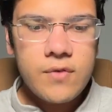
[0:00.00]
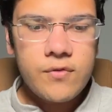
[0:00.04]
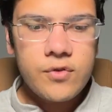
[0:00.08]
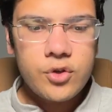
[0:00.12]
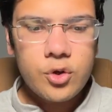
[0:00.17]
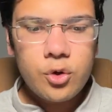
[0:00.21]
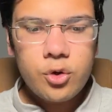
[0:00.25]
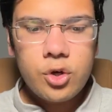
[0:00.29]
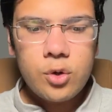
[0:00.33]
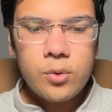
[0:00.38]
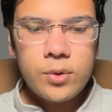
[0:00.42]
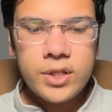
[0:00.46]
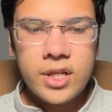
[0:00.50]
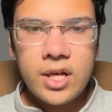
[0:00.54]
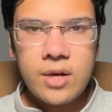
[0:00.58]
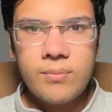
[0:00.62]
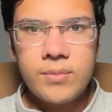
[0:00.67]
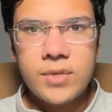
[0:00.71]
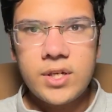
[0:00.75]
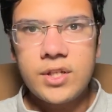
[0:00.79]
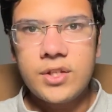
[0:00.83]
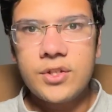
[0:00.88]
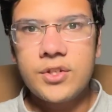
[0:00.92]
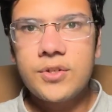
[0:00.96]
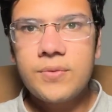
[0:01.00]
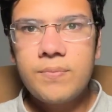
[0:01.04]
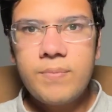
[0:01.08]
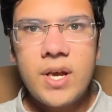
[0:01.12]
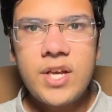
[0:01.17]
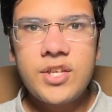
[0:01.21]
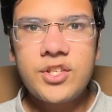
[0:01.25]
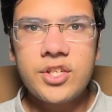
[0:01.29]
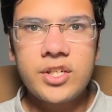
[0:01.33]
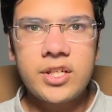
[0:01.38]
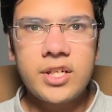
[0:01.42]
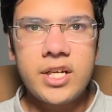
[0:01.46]
you don't know what that means,
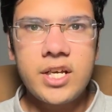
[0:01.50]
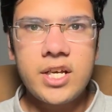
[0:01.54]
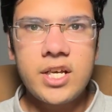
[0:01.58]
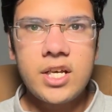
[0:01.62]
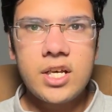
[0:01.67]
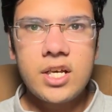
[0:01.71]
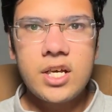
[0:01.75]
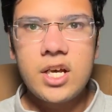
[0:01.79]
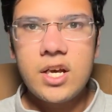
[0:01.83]
basically,